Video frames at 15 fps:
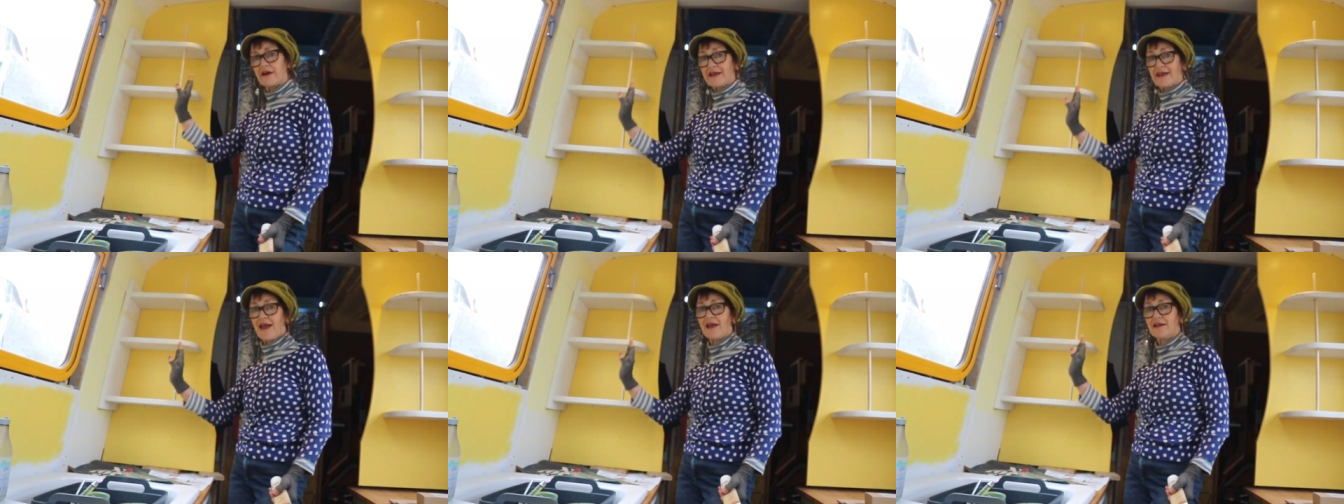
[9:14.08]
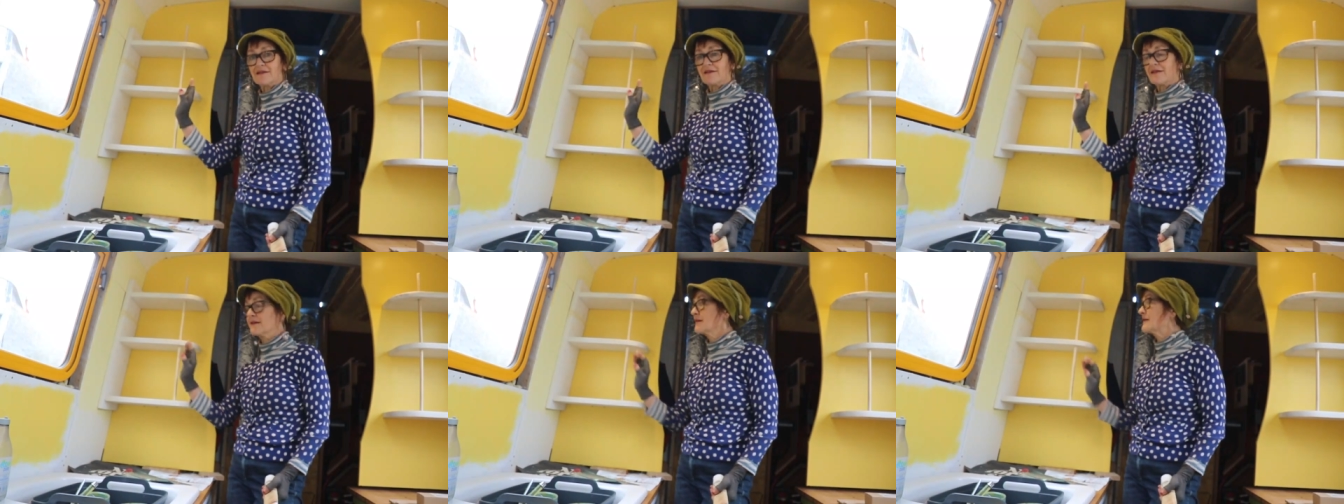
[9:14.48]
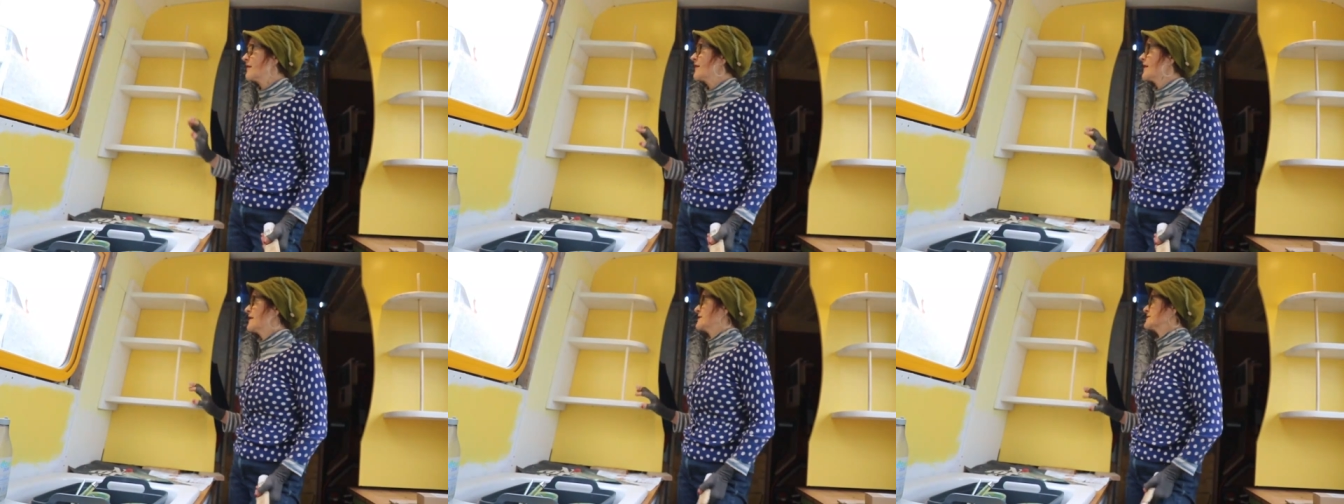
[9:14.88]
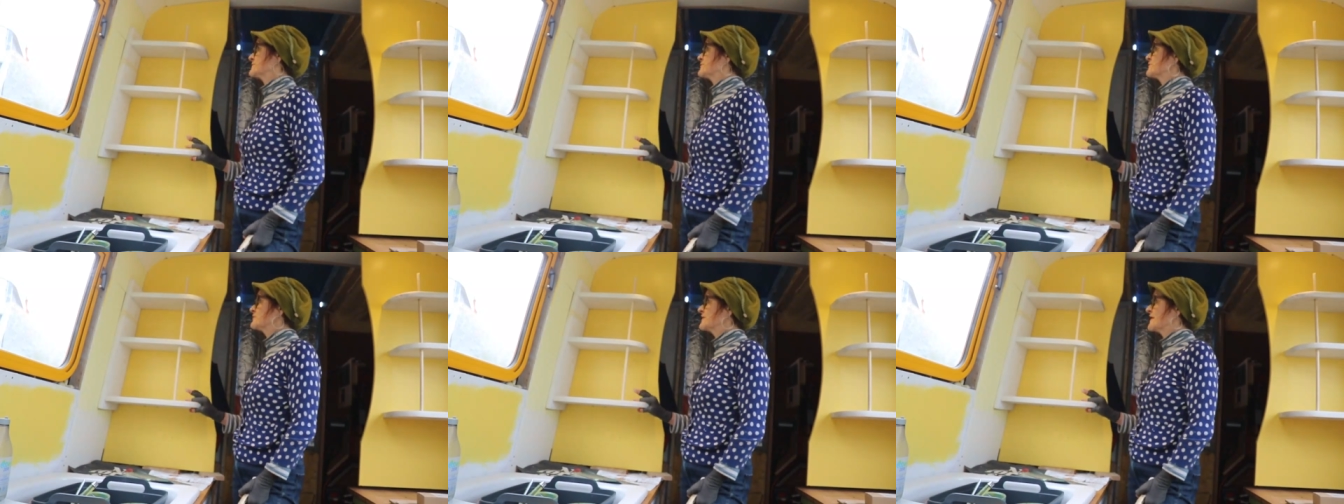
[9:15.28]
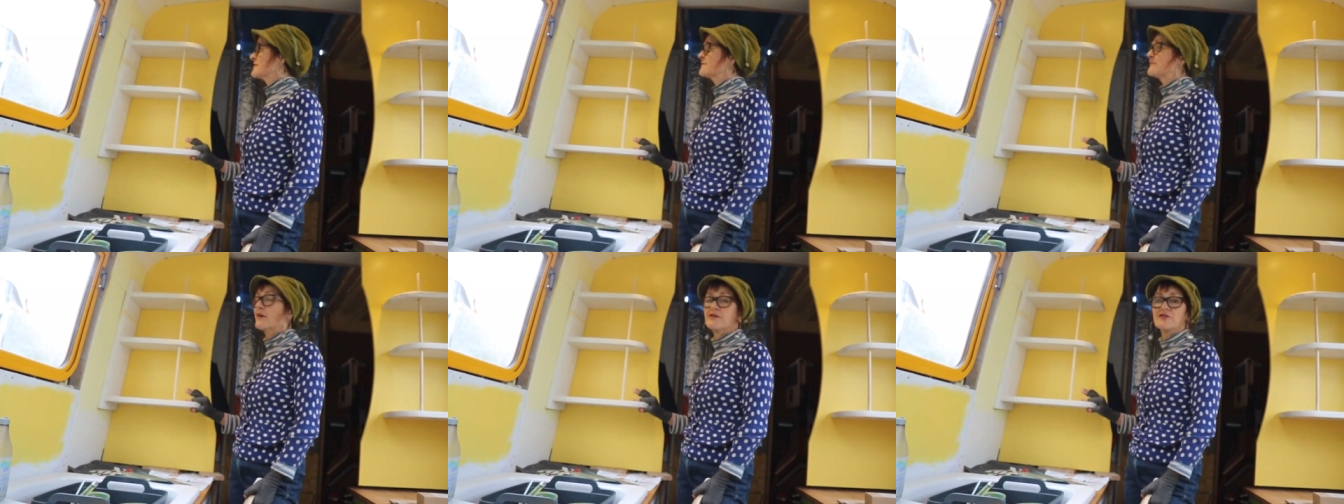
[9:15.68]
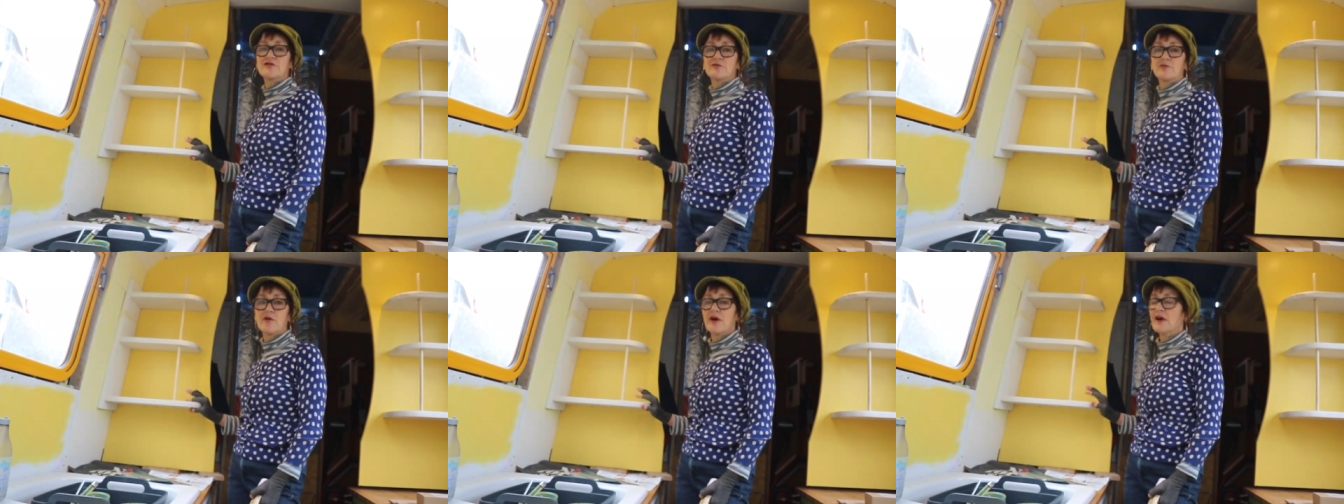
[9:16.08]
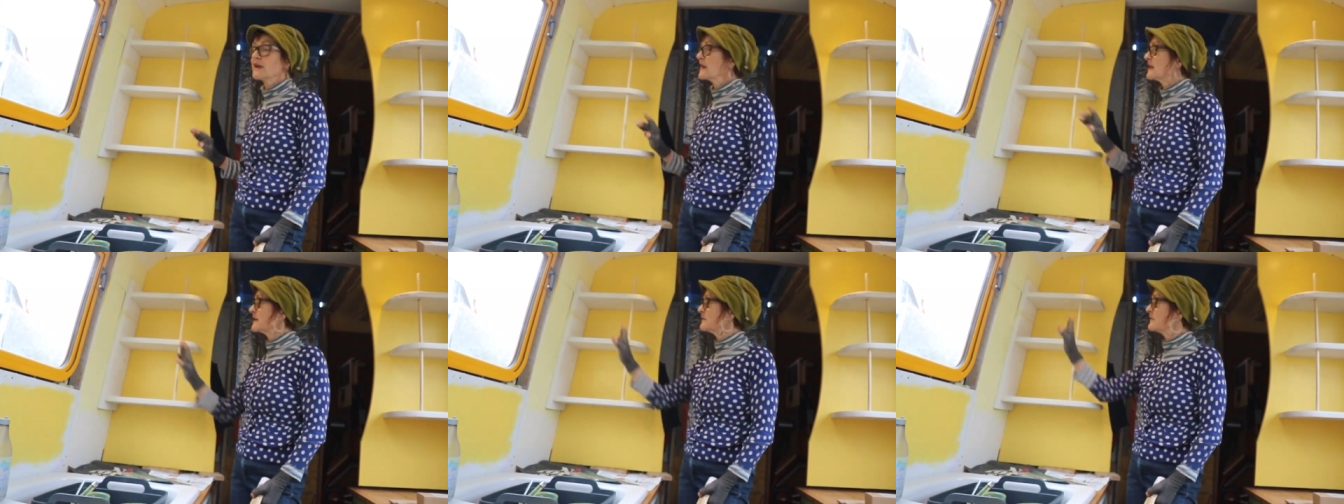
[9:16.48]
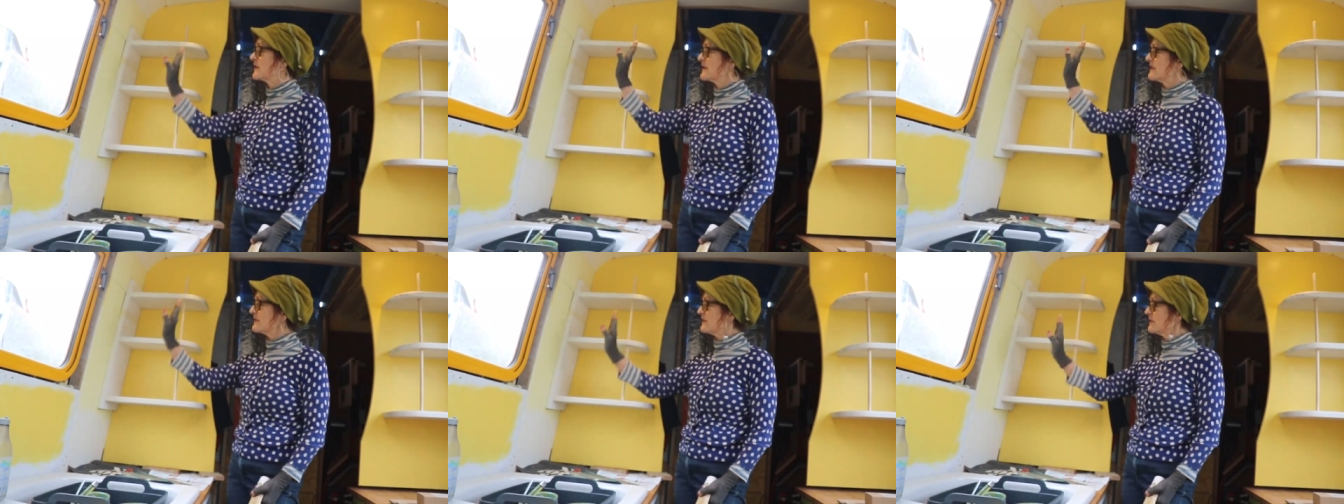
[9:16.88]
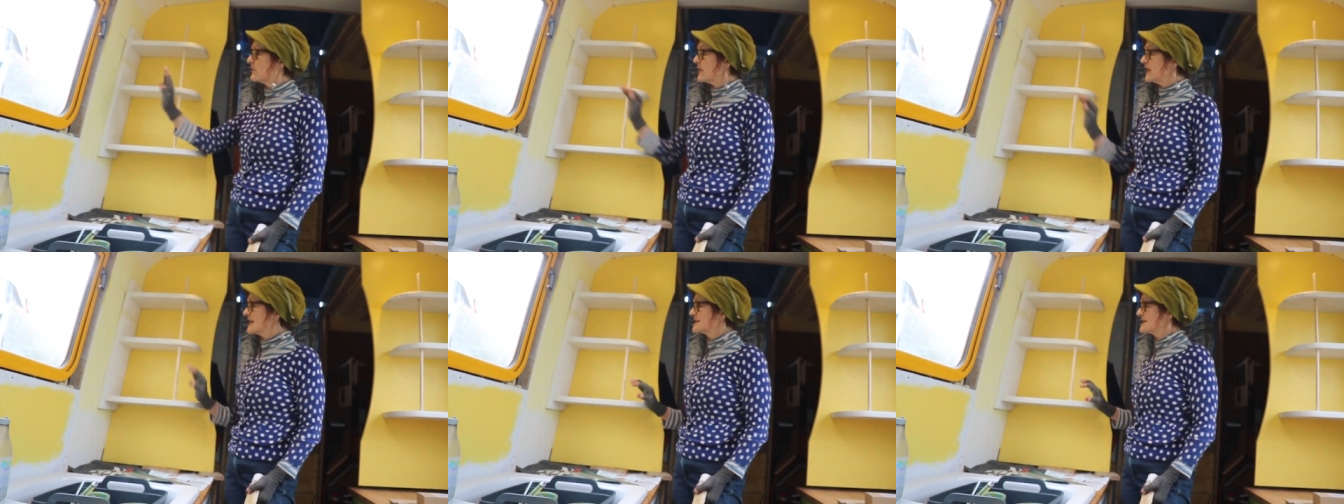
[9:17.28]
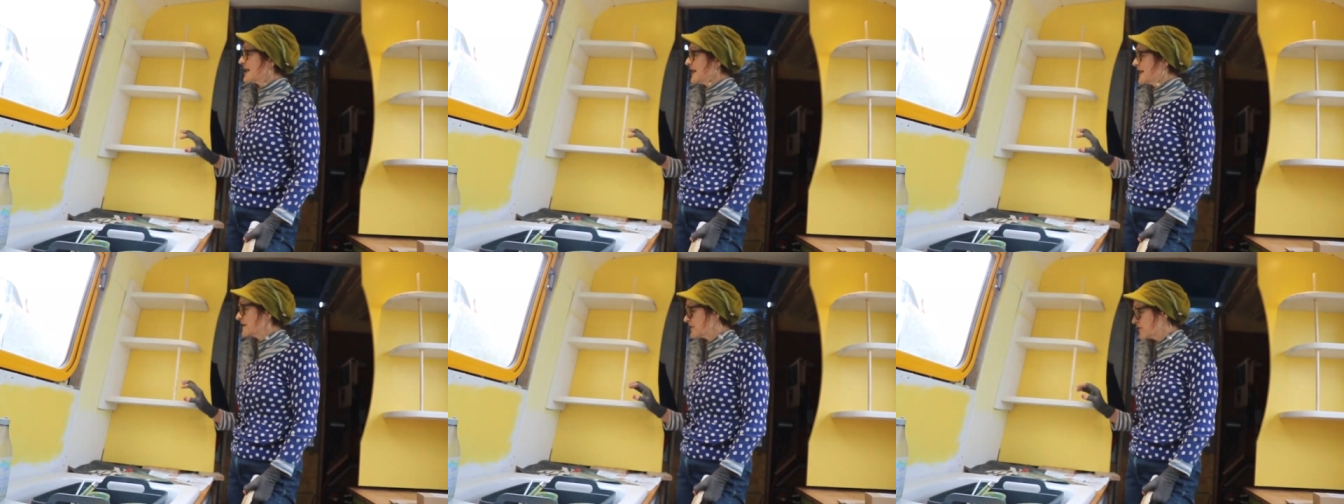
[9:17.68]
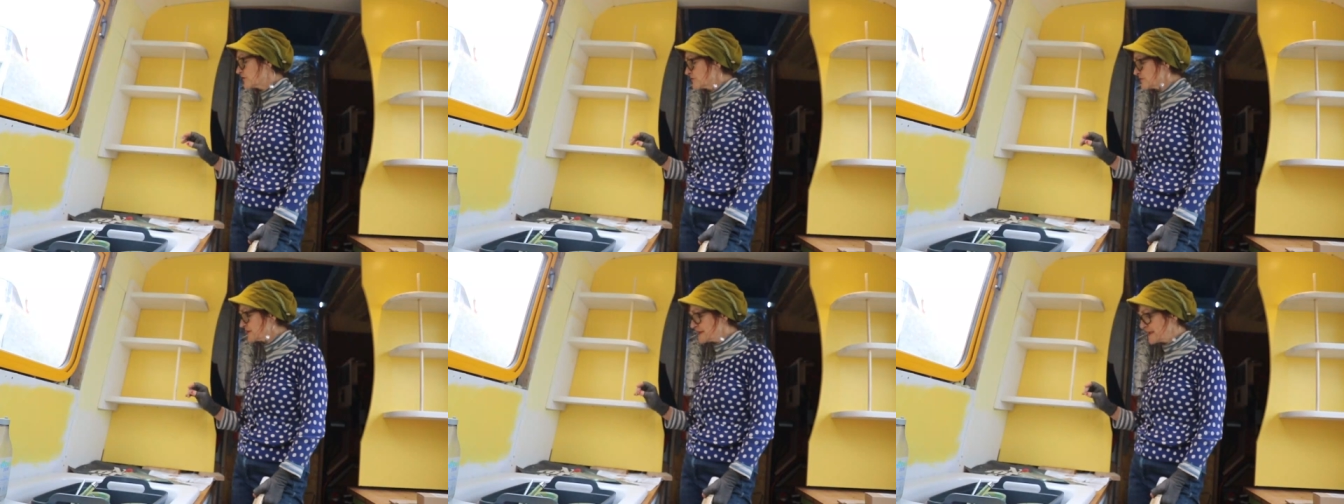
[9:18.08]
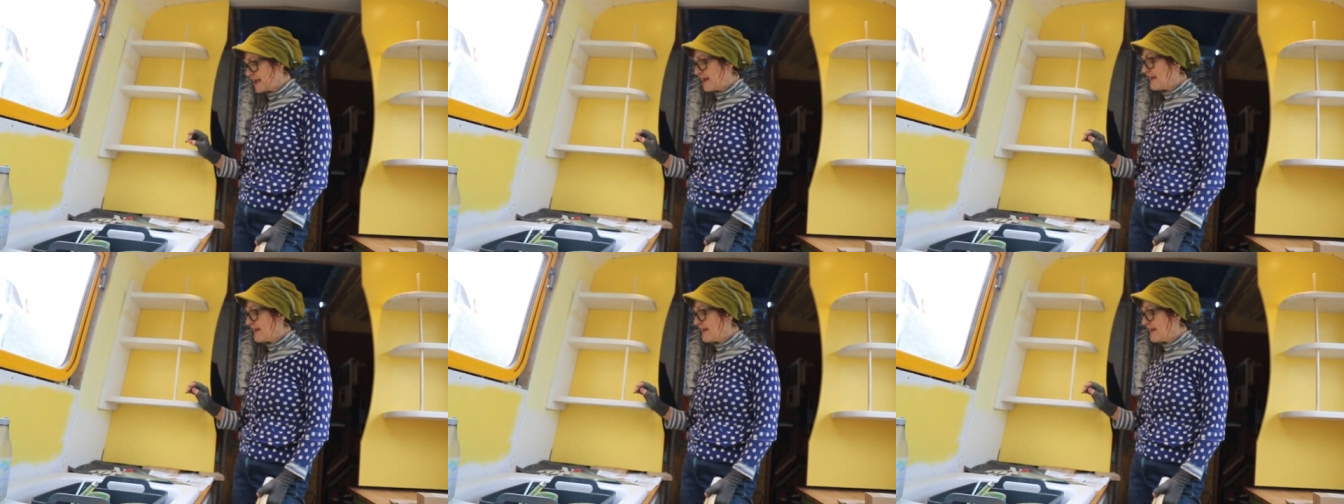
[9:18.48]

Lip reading: again, as with all narrow boats, you're working with weird angles,